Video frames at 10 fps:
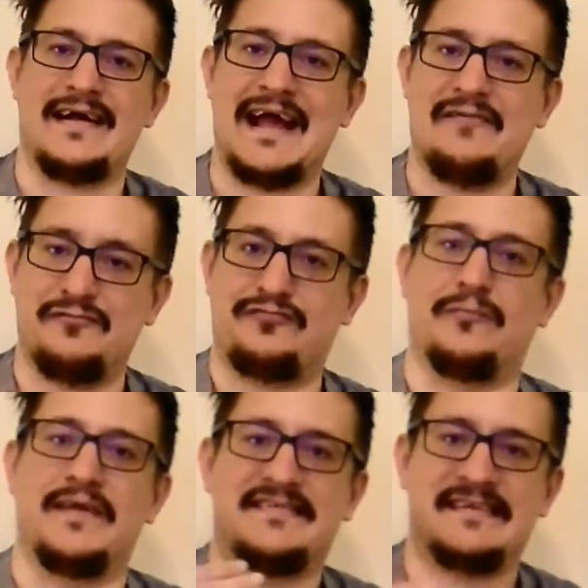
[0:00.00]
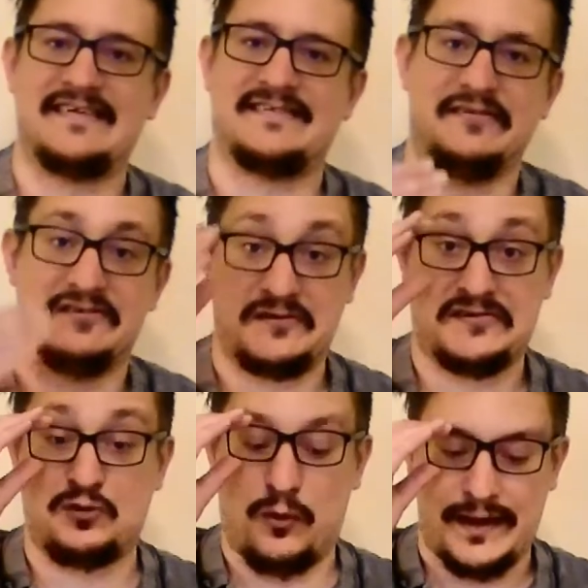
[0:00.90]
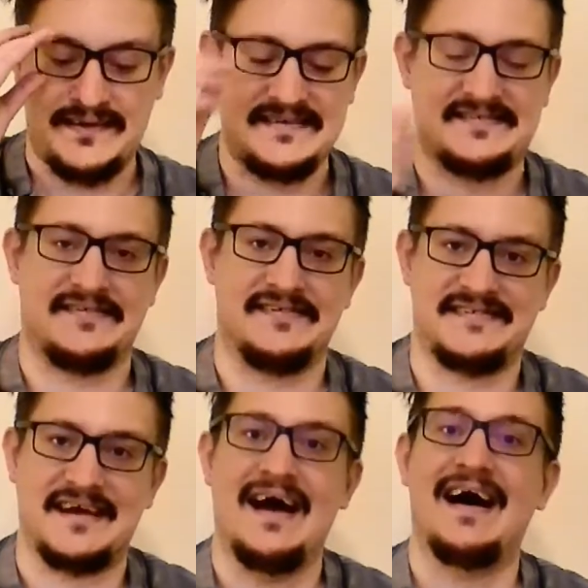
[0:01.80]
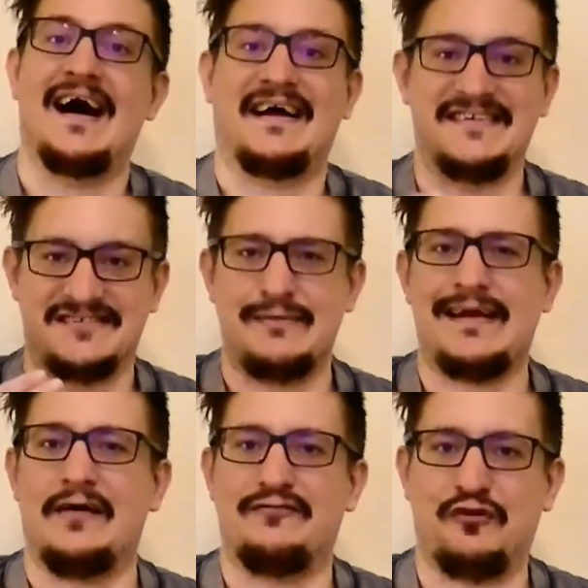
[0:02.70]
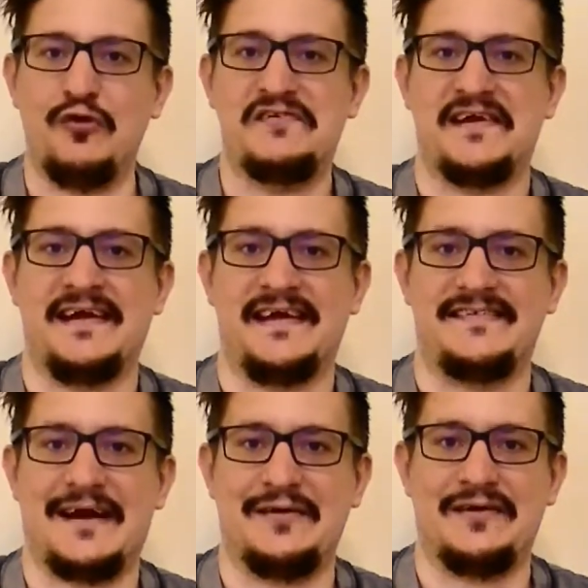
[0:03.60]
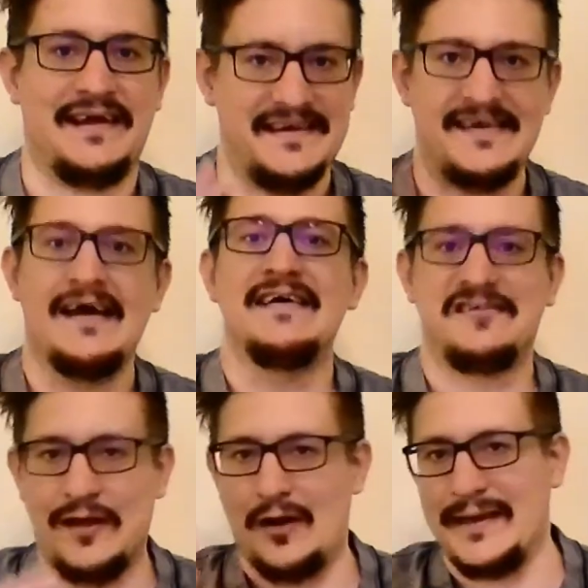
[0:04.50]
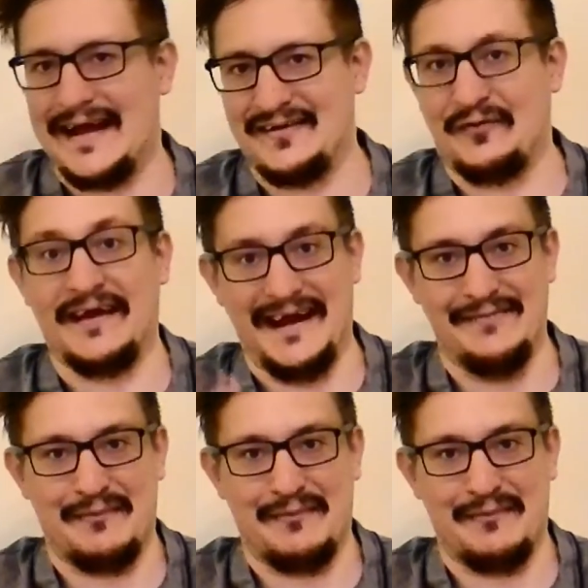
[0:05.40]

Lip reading: Even from this distance, which is quite a distance, I can smell how fruity it is and how good it is. So that'll be added on in a